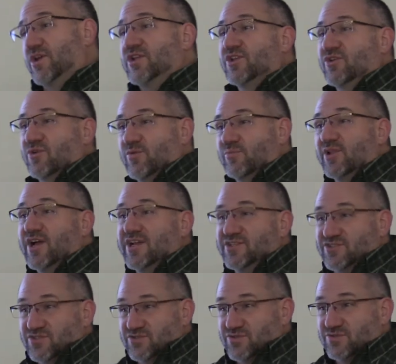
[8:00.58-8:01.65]
what your
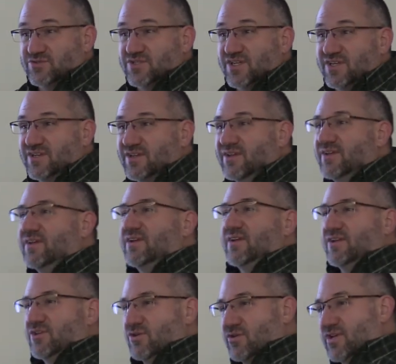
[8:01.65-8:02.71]
appliance is using, yeah.
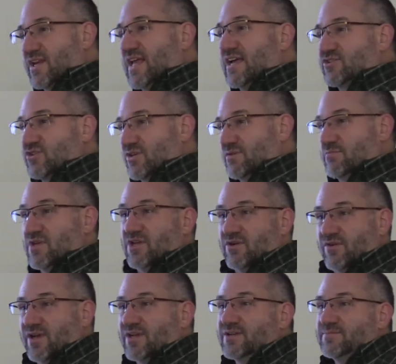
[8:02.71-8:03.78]
you can actually
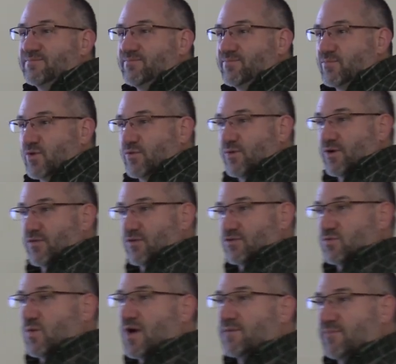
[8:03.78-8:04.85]
meter it with one of
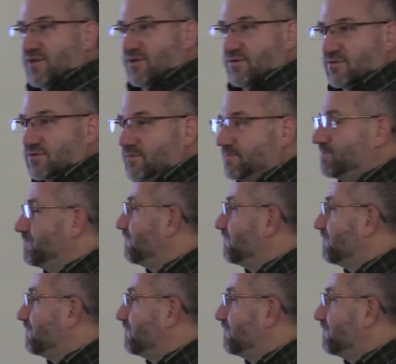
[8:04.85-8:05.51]
those watt meters.